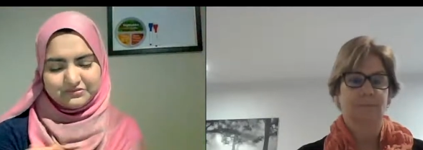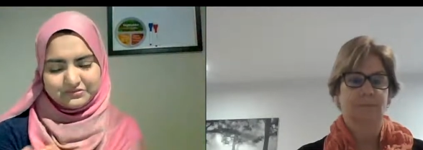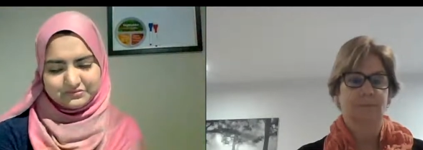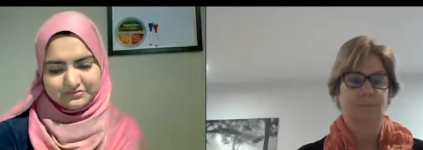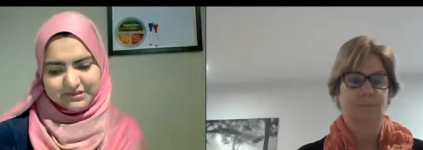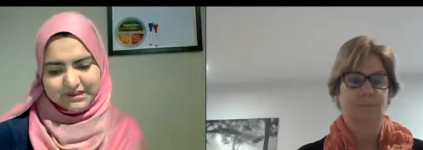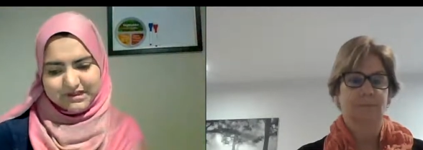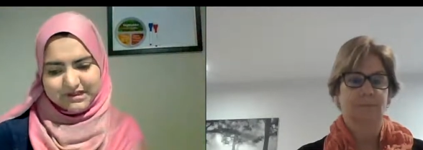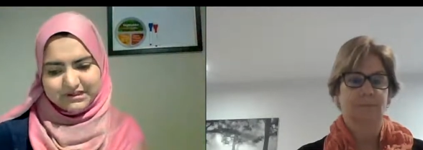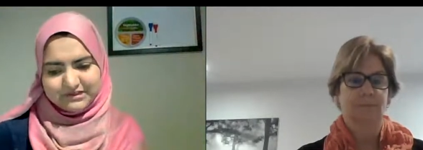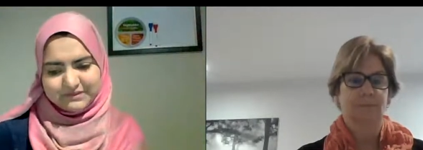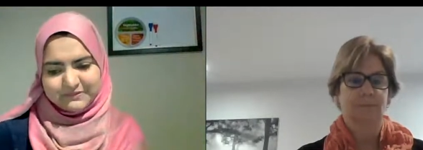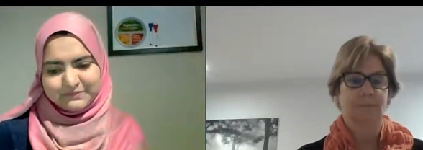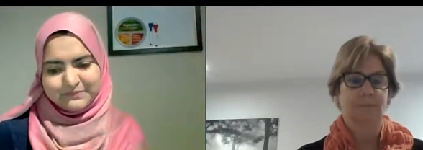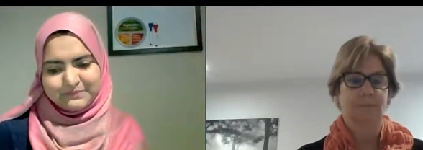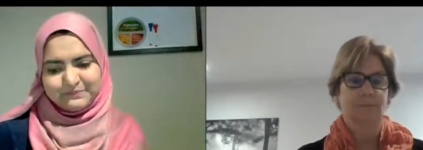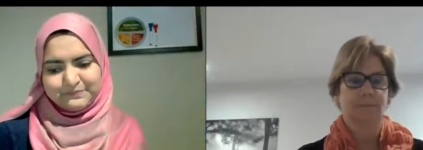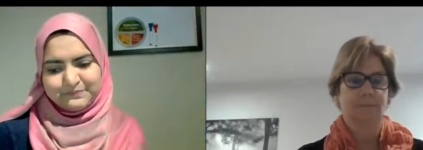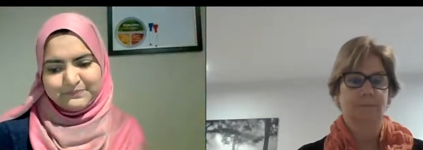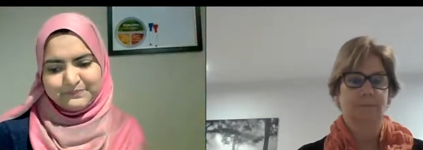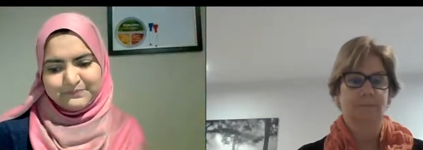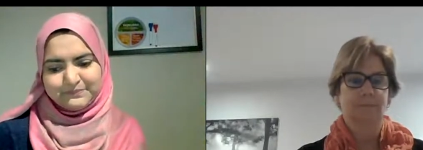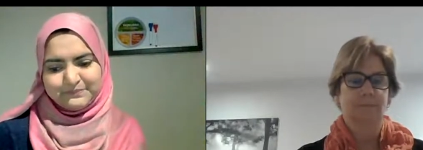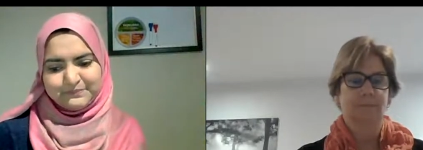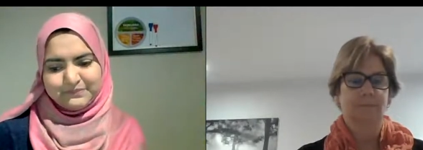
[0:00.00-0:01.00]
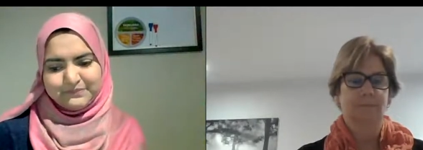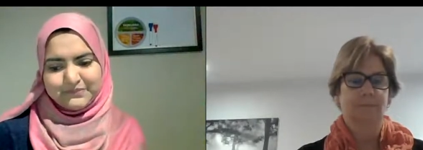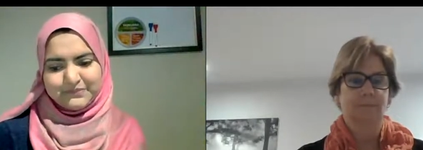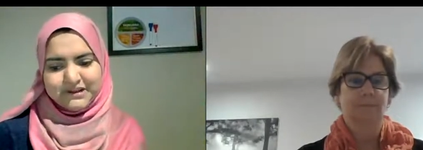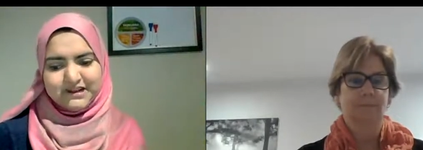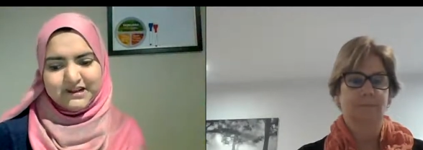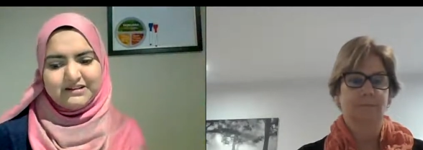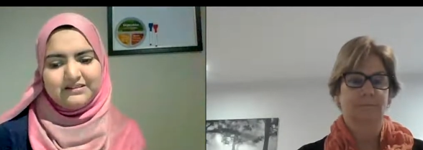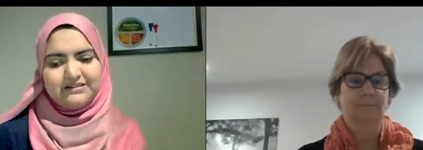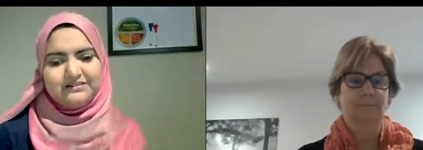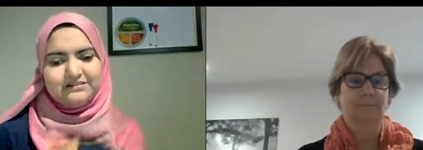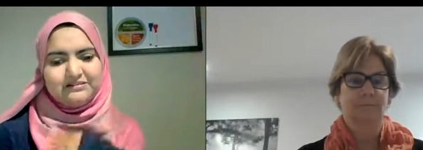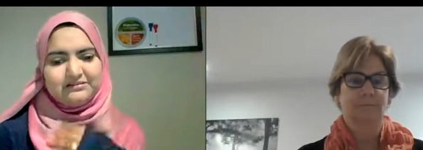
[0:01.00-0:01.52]
Speaker 1: um,
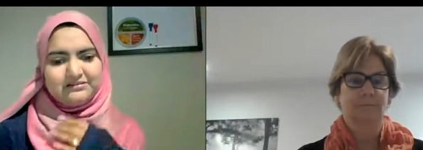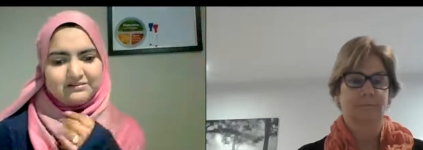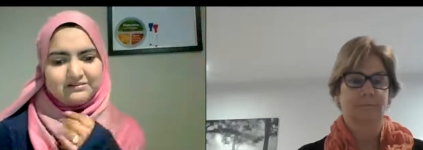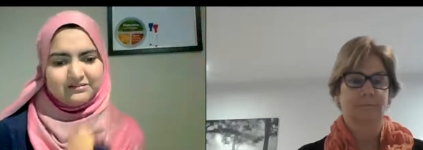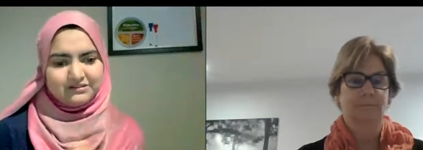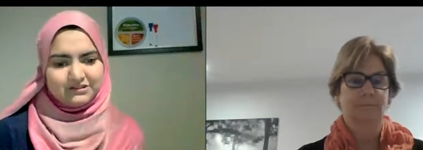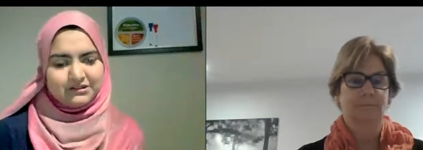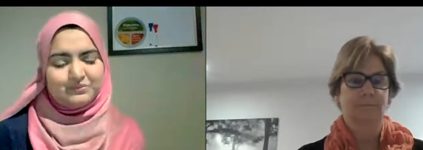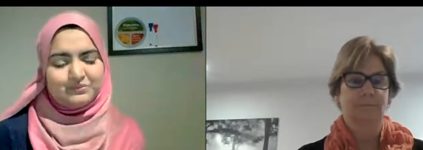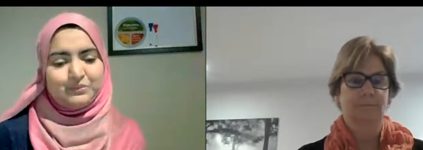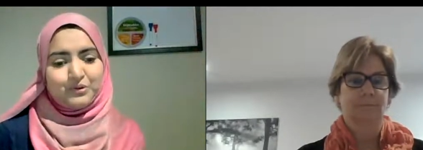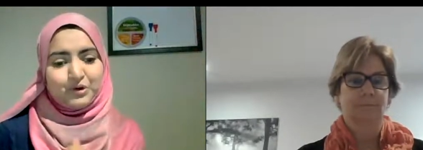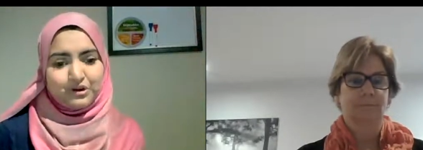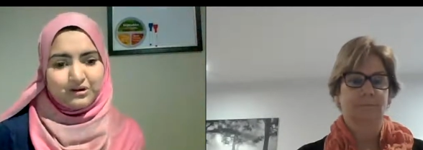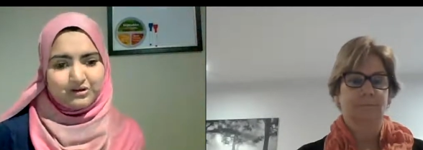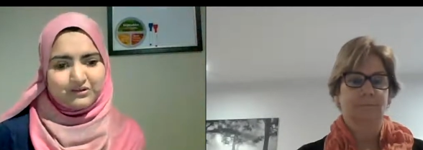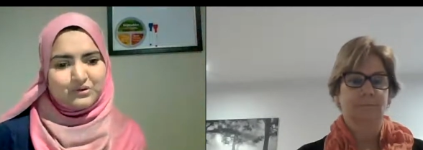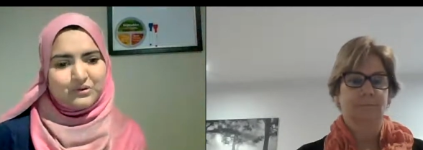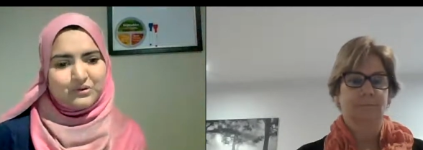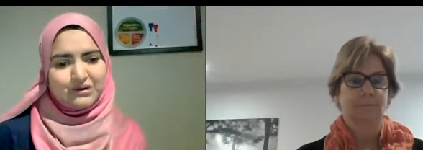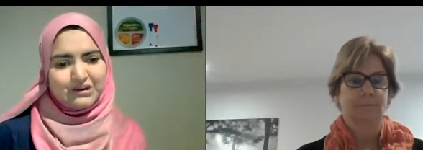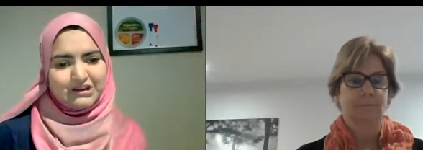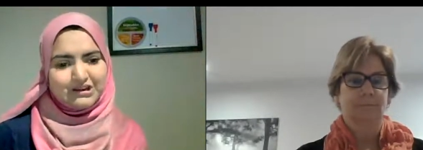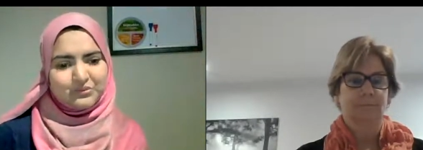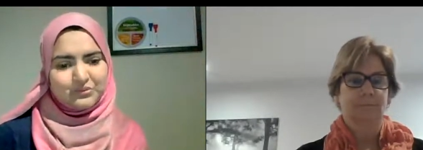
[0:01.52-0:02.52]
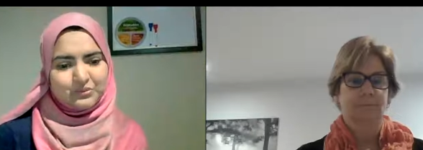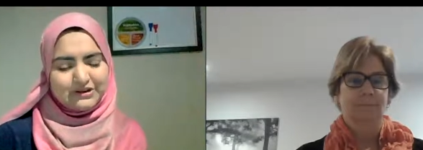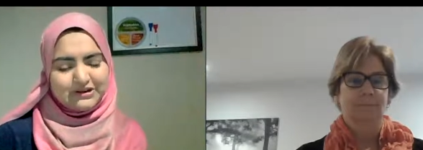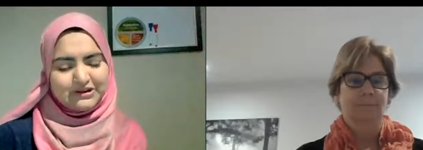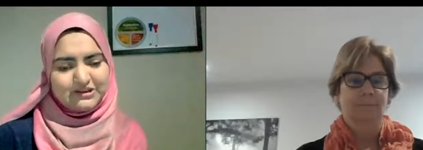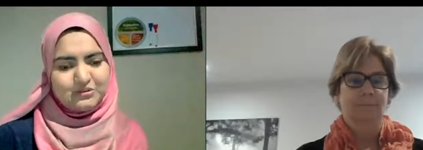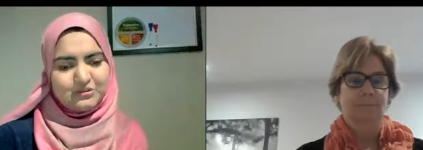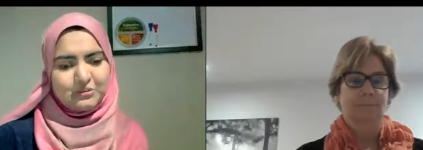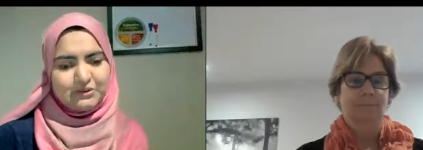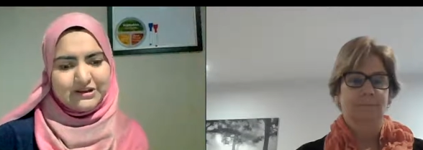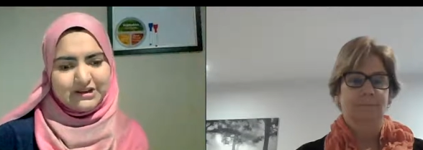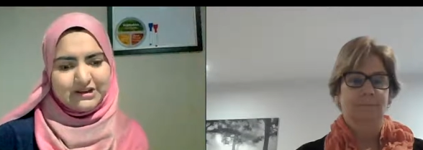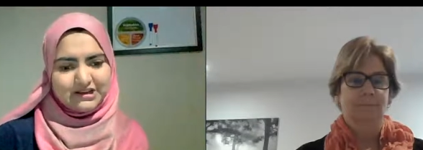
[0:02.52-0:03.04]
get the ball rolling when you
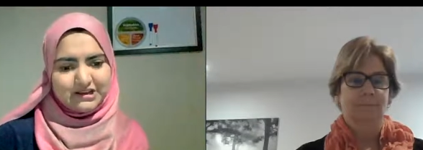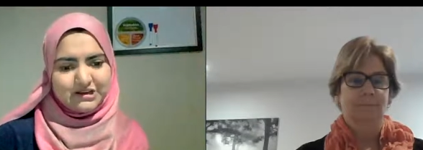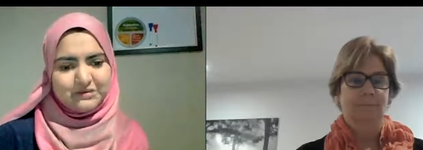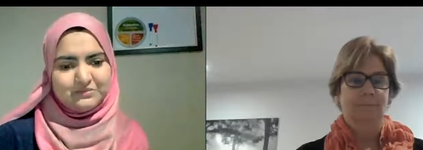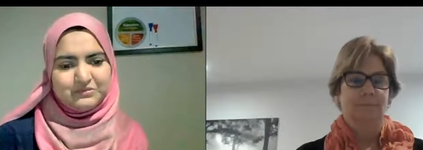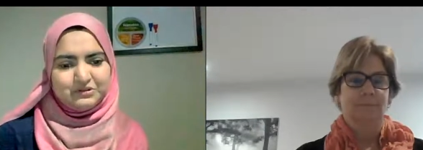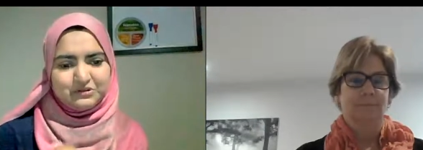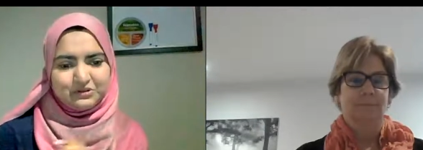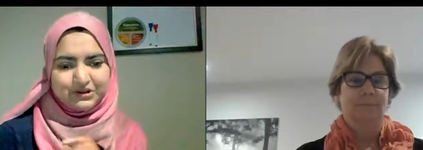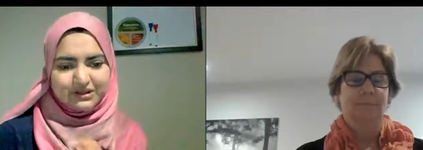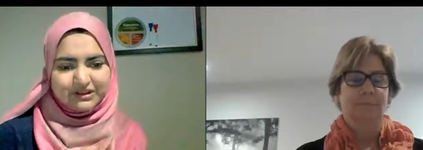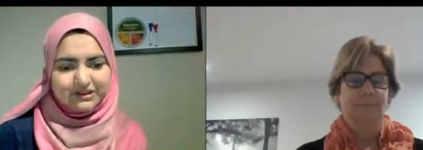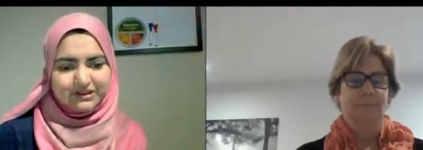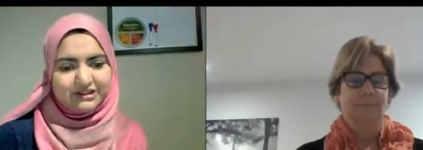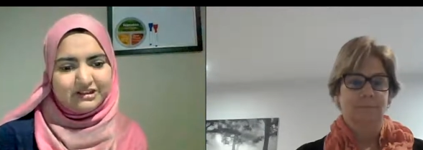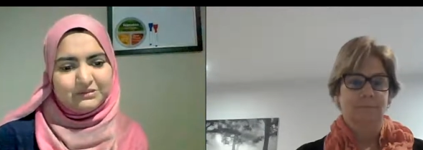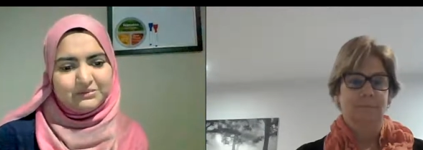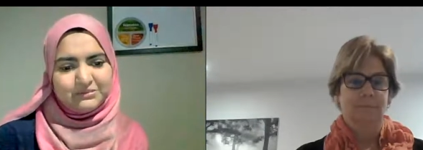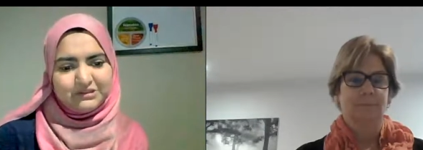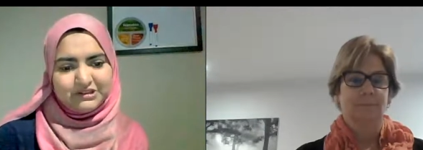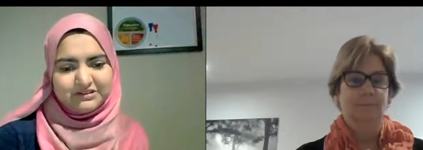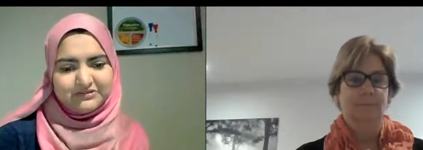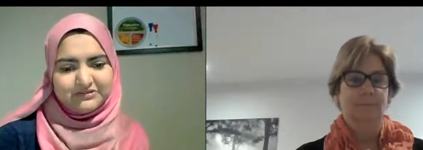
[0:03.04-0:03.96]
wake up so a little bit of